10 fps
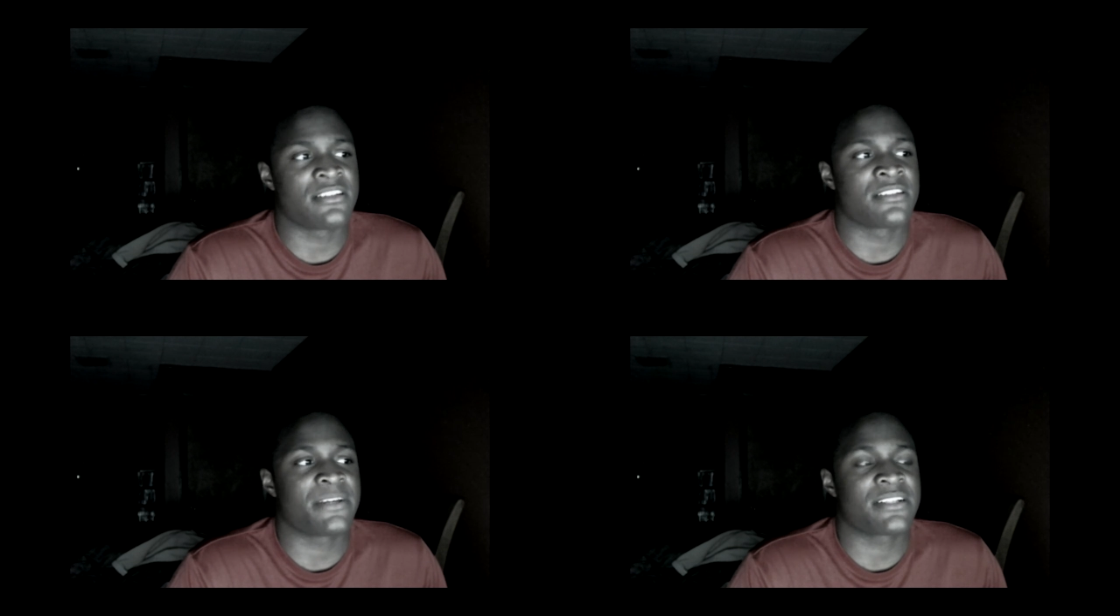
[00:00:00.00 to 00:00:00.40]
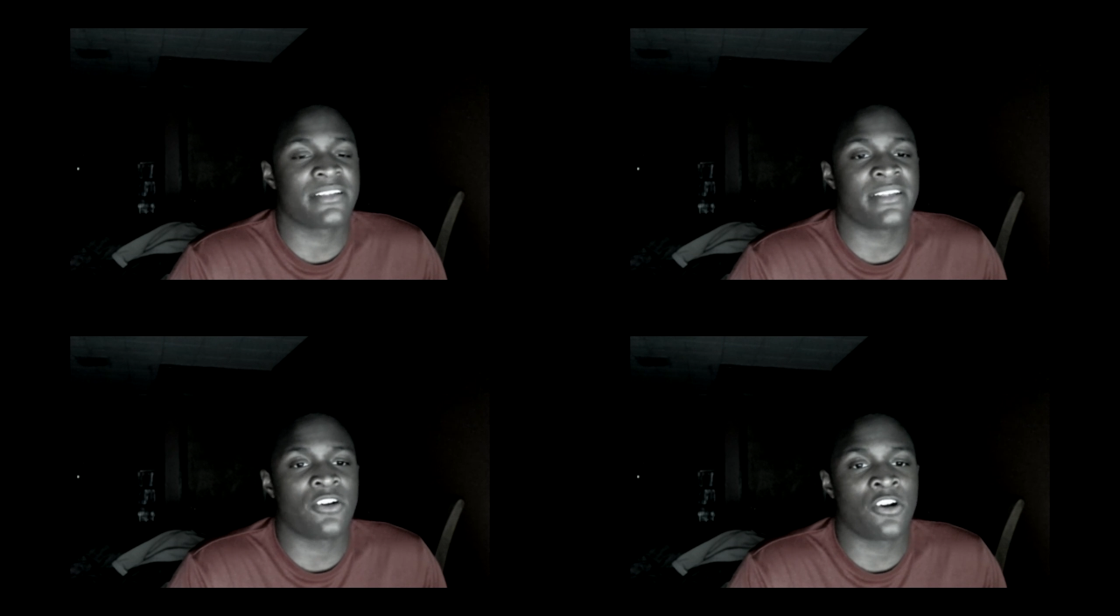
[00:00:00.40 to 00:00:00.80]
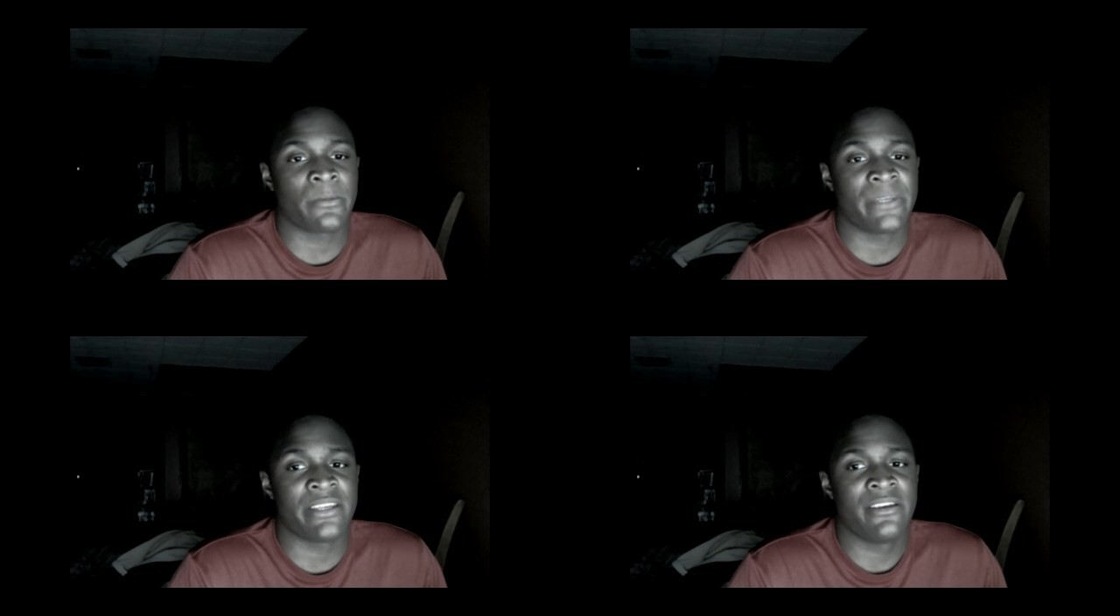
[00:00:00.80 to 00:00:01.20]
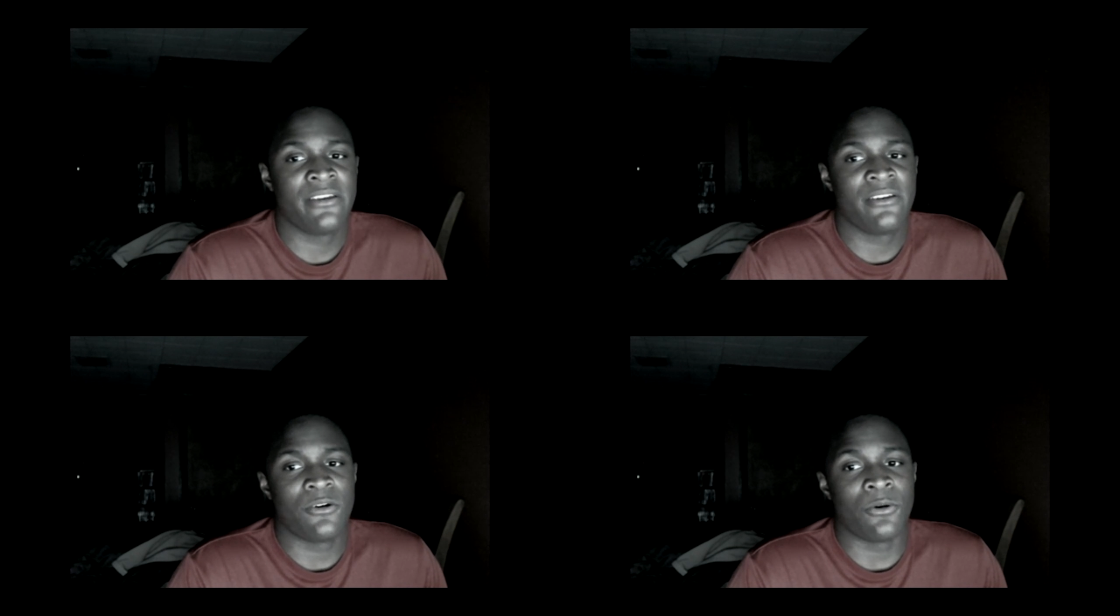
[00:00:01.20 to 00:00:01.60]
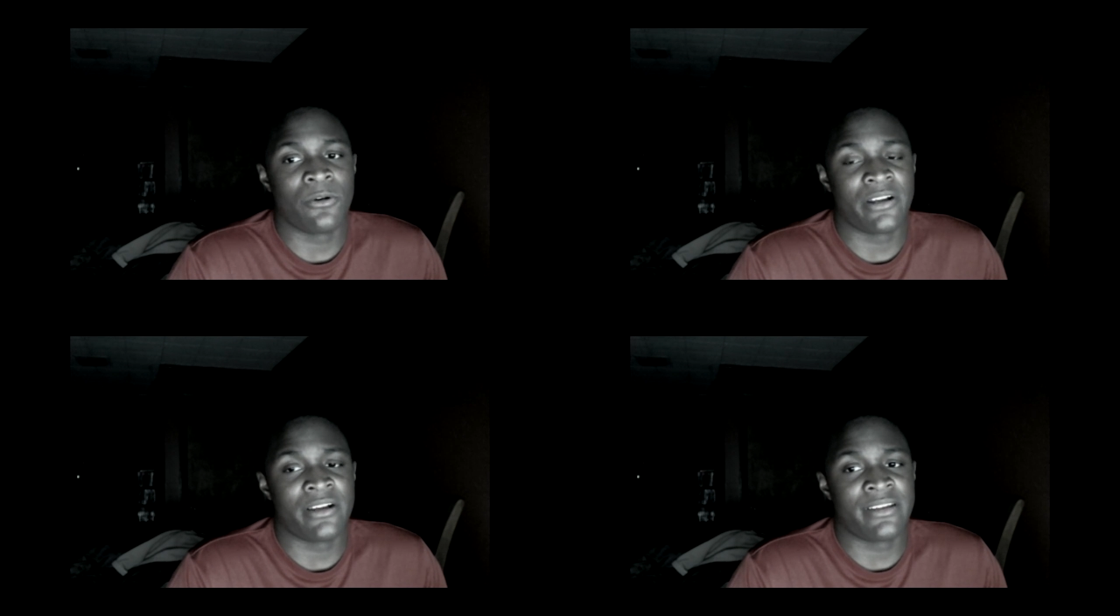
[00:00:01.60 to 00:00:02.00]
especially in the Army
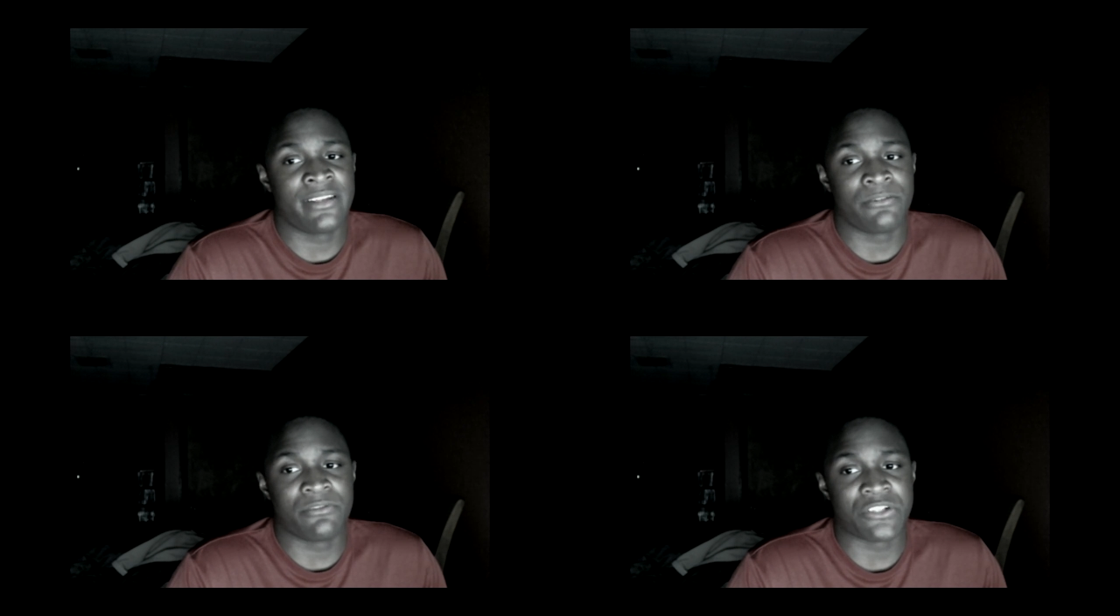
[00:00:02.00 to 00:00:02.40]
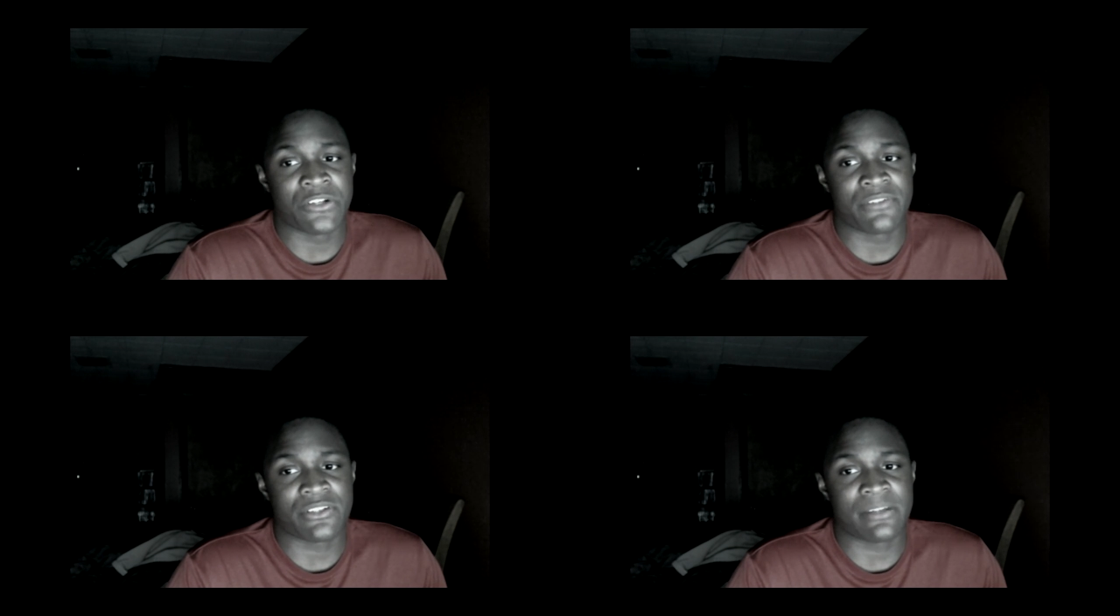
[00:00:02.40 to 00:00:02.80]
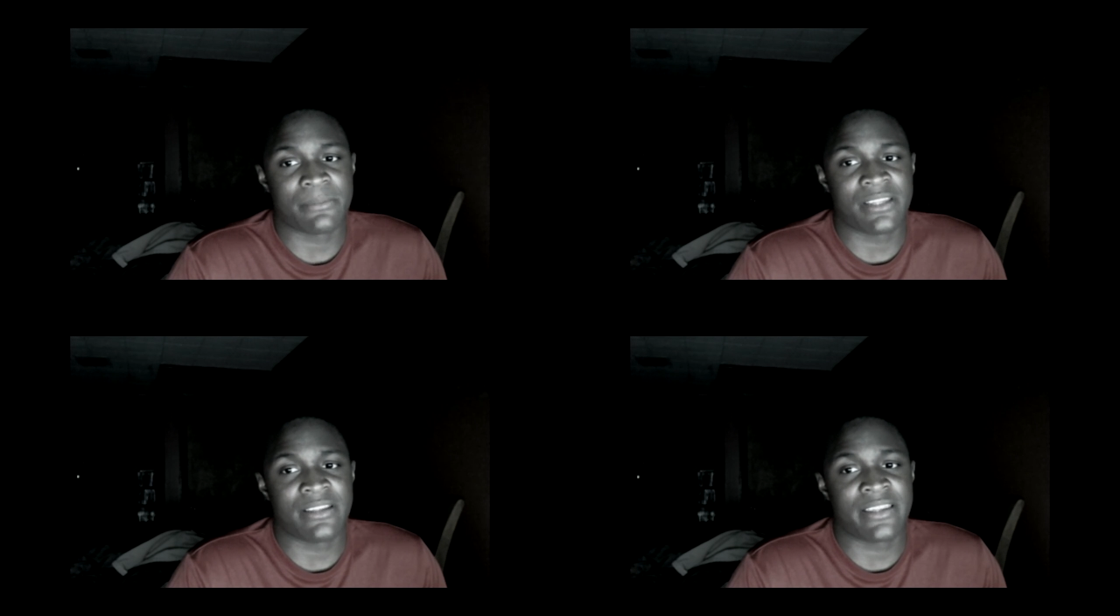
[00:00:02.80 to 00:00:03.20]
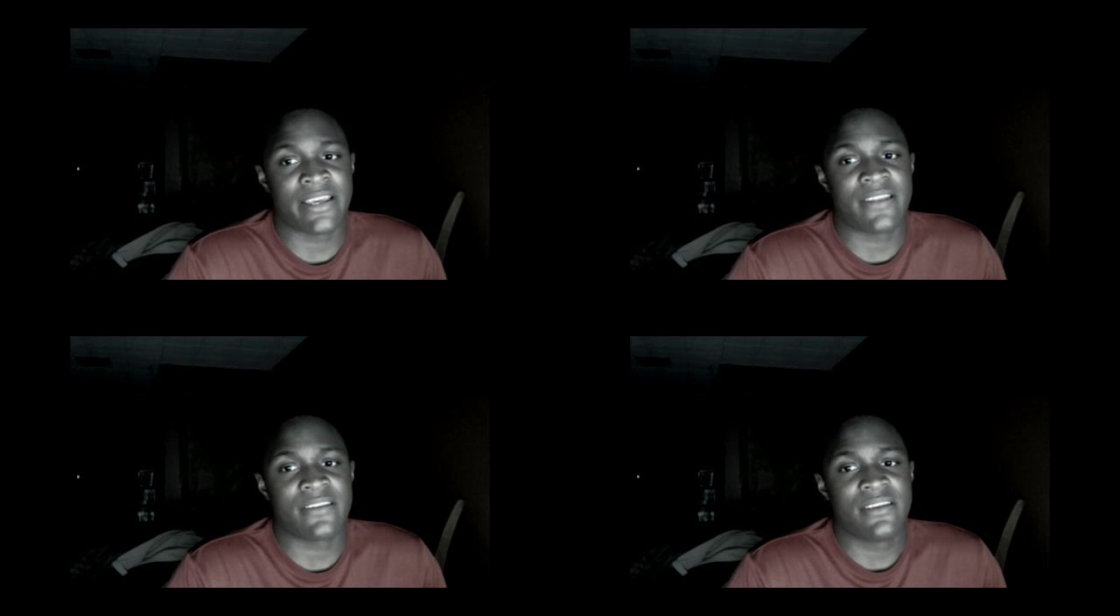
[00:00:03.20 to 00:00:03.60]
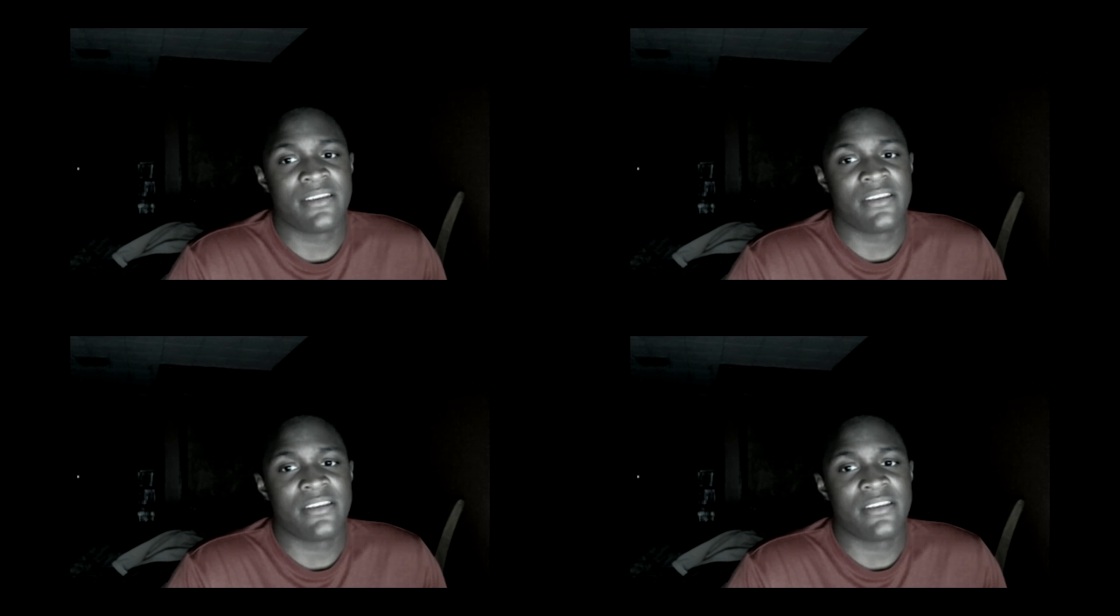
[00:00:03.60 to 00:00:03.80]
or in the reserves or something like that,